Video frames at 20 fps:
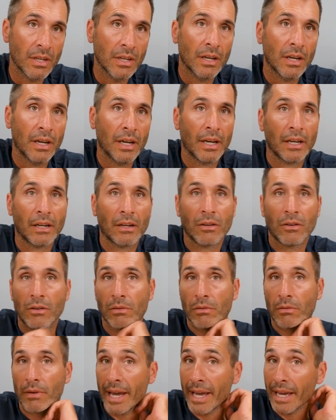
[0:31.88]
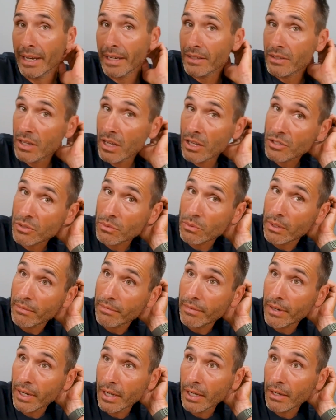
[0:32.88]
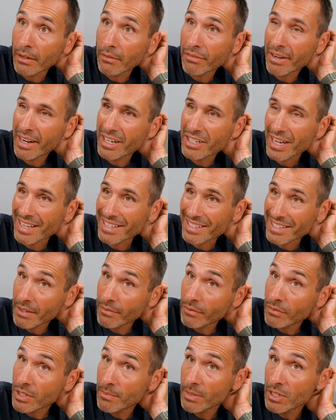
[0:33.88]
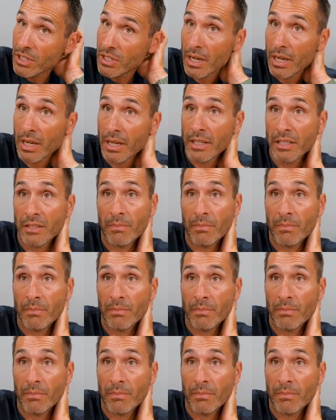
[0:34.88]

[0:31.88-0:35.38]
Uh, Greg is also a, a franchisee of Jimmy John's,